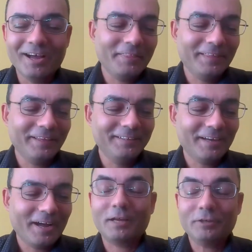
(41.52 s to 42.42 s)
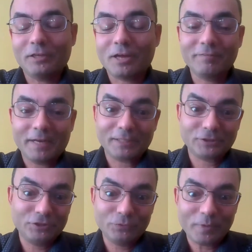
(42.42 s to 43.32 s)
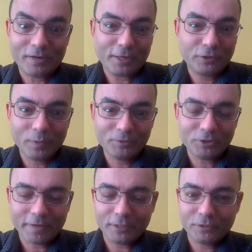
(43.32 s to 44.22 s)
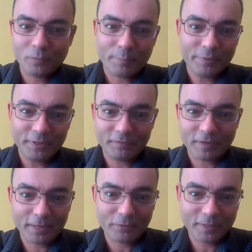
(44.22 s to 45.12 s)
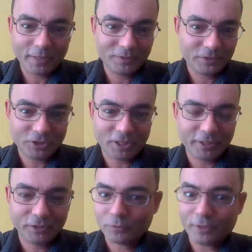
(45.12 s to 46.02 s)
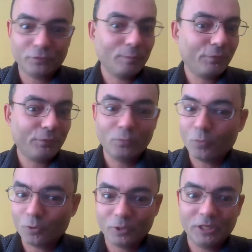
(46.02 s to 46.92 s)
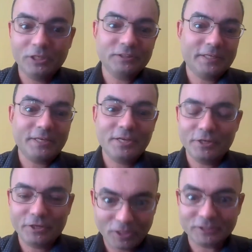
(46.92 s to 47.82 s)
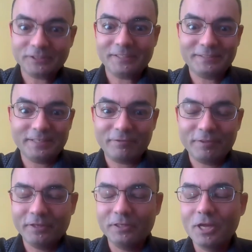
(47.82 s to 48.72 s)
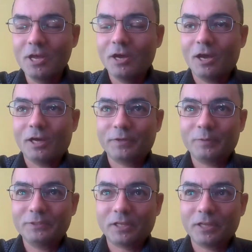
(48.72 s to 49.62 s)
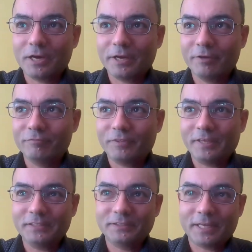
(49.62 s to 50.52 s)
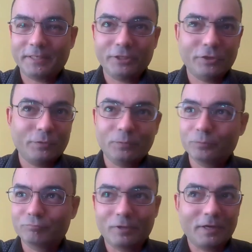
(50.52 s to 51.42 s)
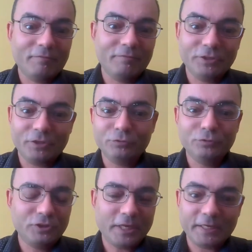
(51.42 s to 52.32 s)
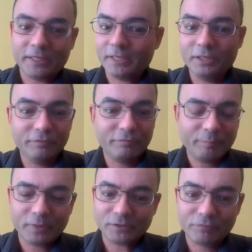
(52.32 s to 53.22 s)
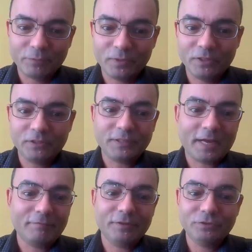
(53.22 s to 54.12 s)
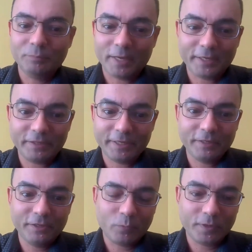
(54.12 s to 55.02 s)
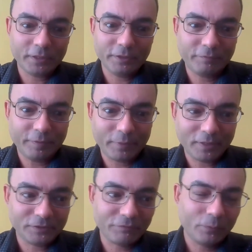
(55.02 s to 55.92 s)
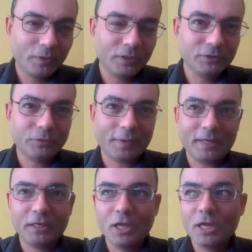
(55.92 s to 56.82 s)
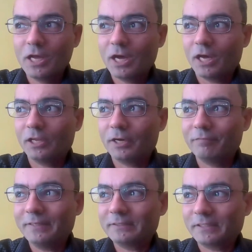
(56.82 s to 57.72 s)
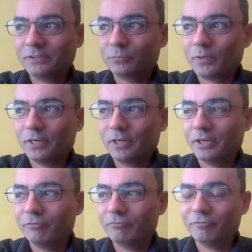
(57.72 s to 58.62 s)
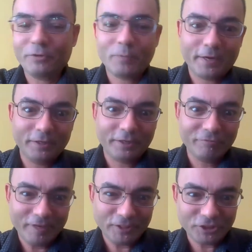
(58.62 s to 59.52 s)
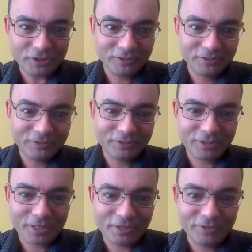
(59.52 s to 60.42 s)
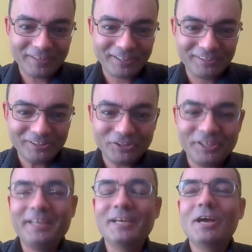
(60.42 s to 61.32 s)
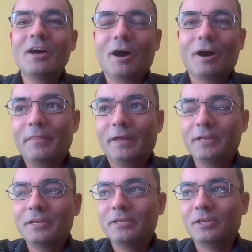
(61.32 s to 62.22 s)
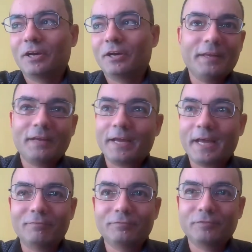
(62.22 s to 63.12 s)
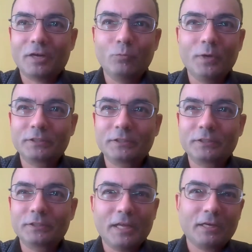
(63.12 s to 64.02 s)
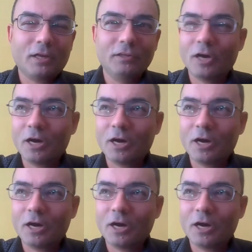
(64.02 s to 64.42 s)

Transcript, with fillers: I think a lot of it has to do where I grew up. So I grew up in Iraq when I was a child. So I grew up through wars and atrocities and everything. So there was a lot of things that, you know, having to study in different parts of the world, having to migrate and work in different parts of the world. So I think a lot of these things were quite unconventional than a regular journey. And then and then have worked in like a